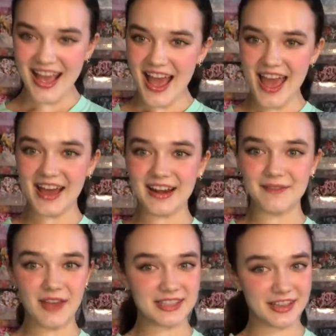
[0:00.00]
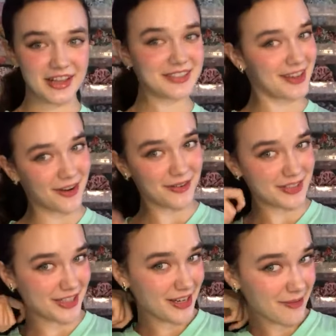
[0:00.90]
And basically it's a curl
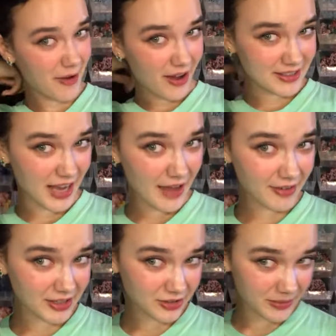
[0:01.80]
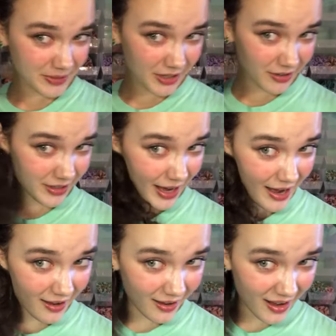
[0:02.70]
routine in a box. I have extremely curly
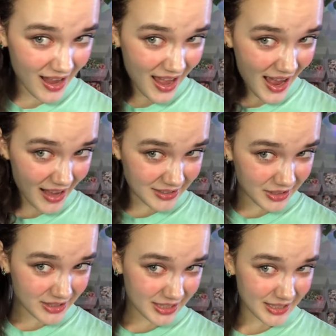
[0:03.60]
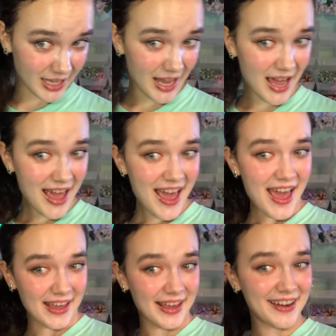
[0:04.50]
hair, as you can see,
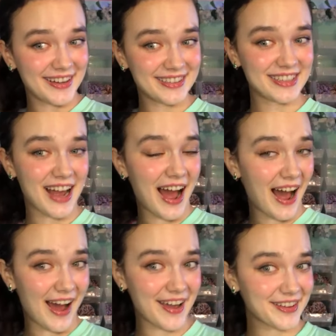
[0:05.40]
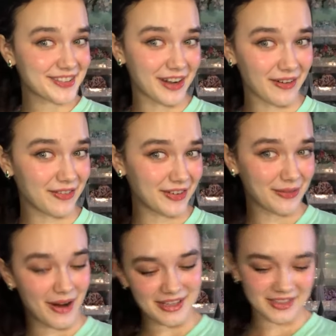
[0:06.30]
and I struggled for
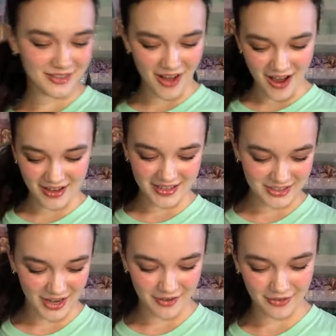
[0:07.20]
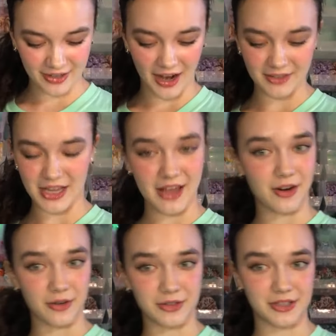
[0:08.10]
way too long trying to figure out a
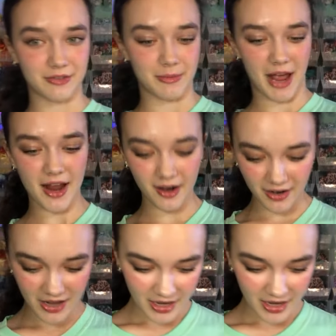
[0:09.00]
curl routine for my hair.